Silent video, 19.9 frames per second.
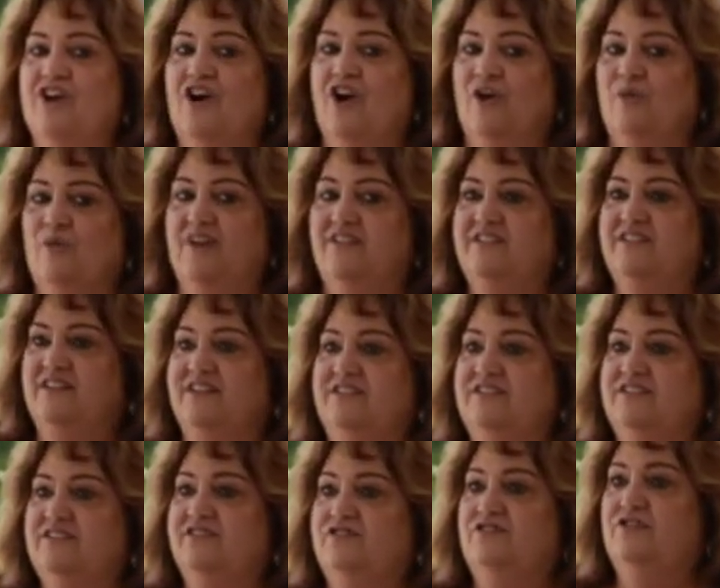our
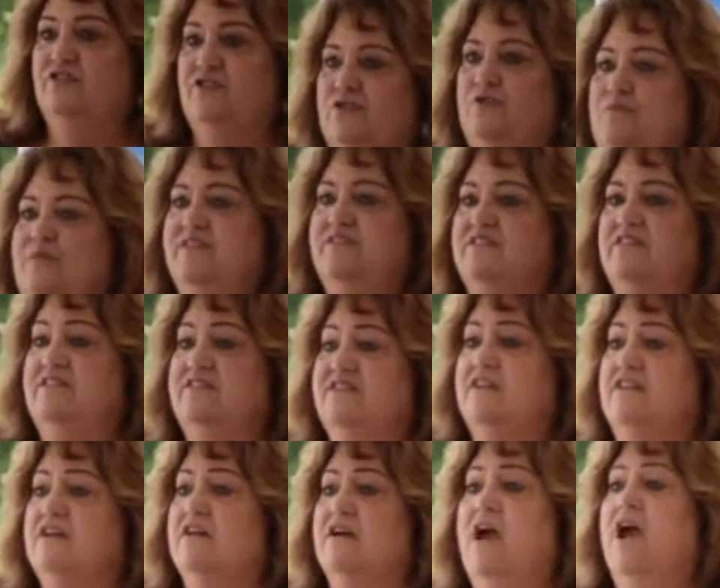residents to do business
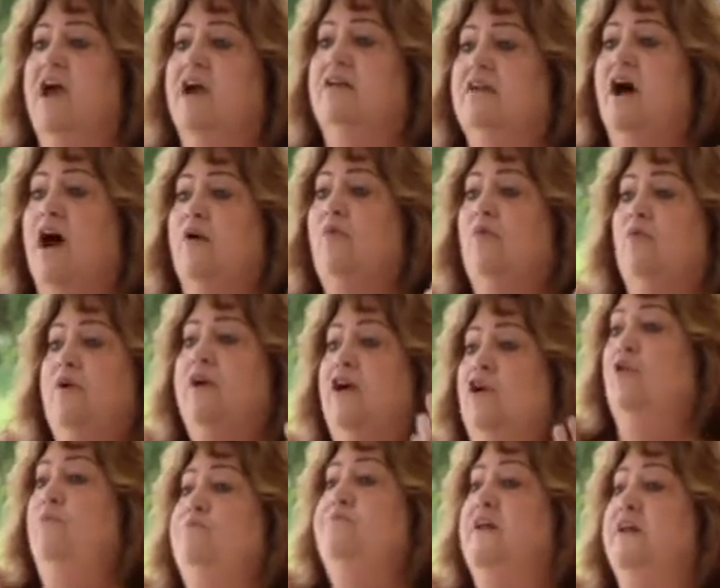here, and we
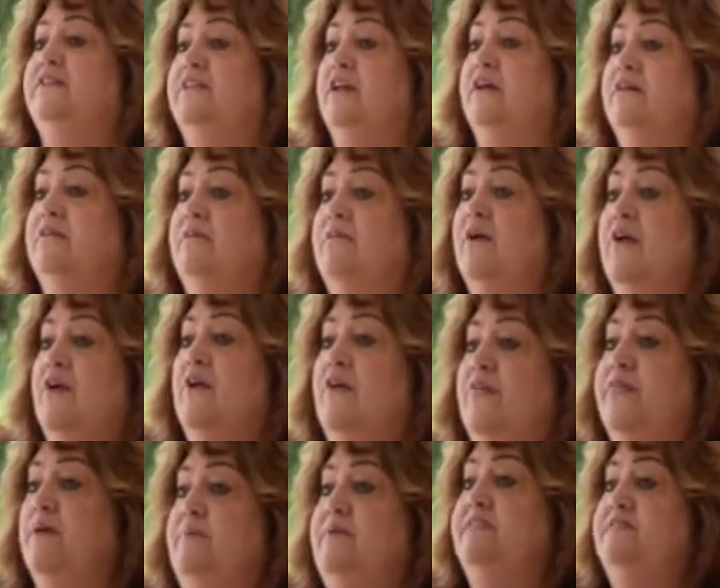hope that
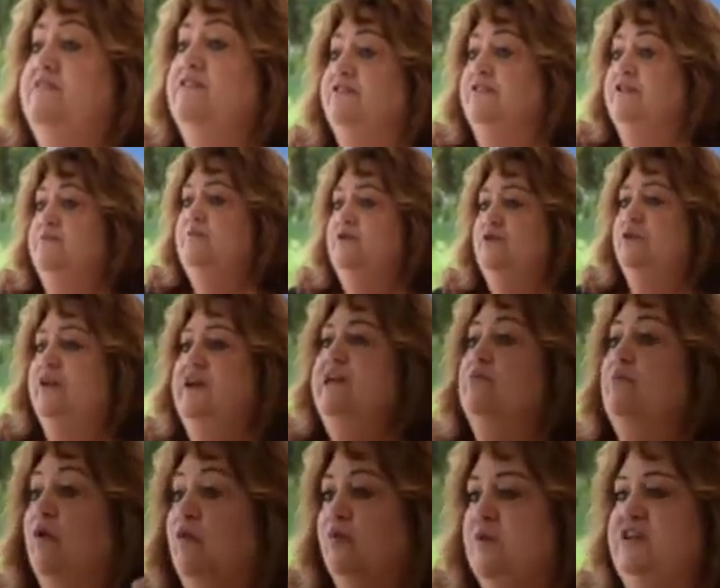the business community
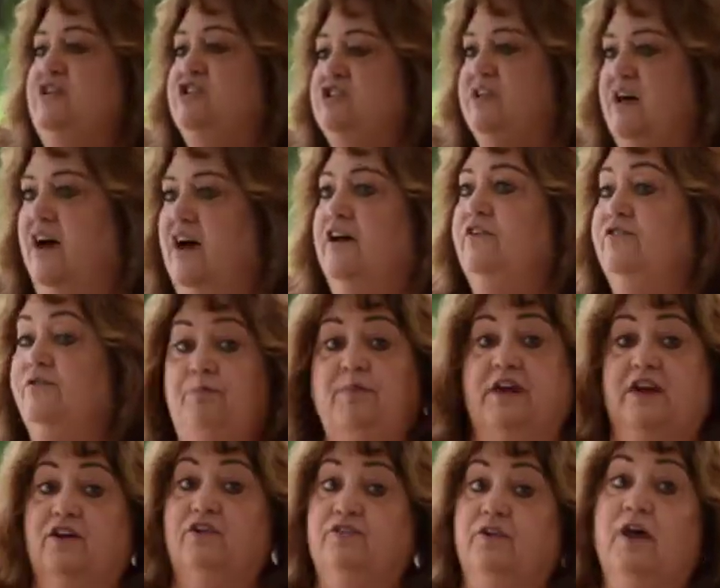will reach to us,
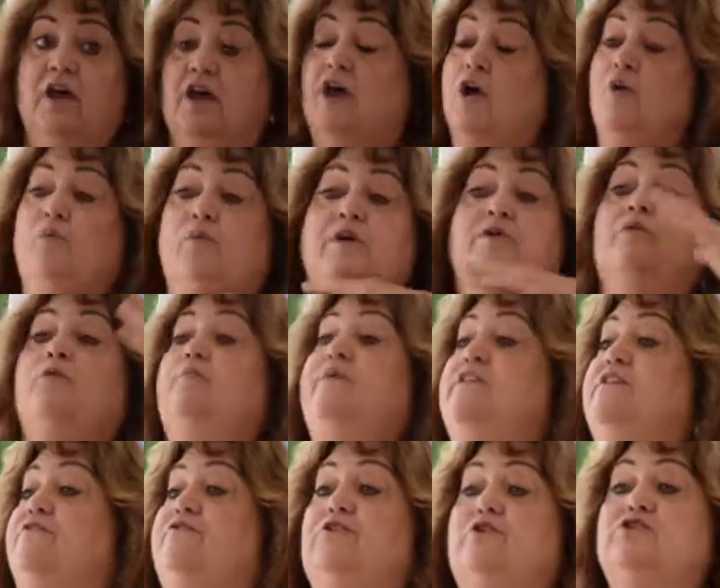because we will be the
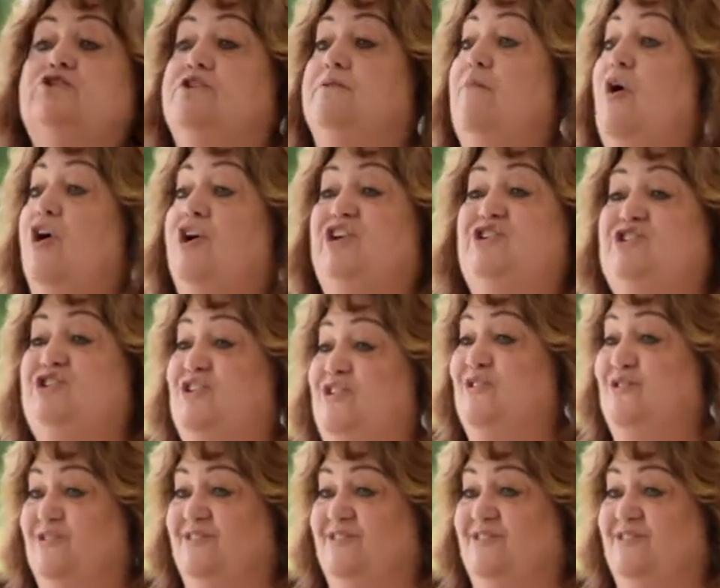first to market to.